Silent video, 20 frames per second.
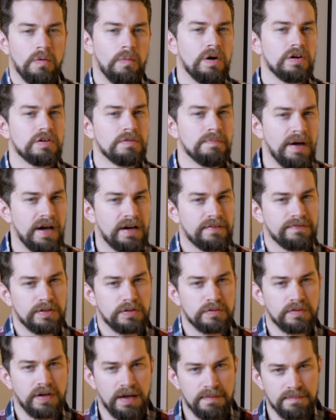Welcome back,
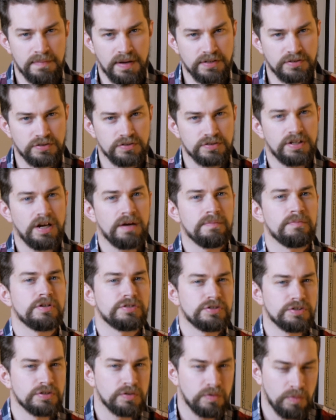fellow Game Masters. I'm
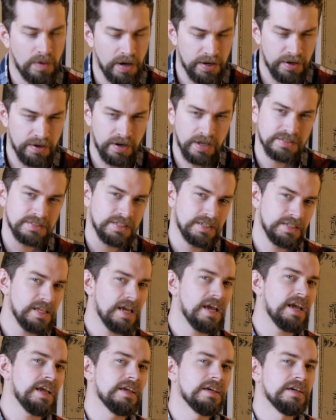Richard Quiner, and
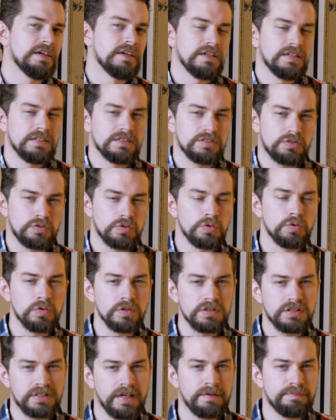today is
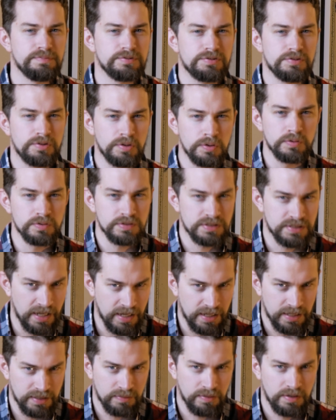Tool Tips
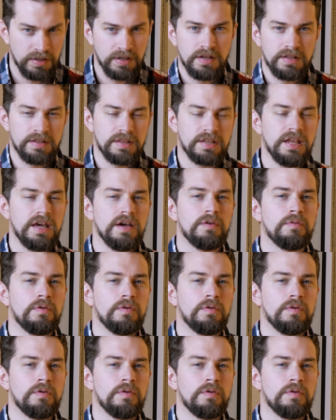Tuesday, the day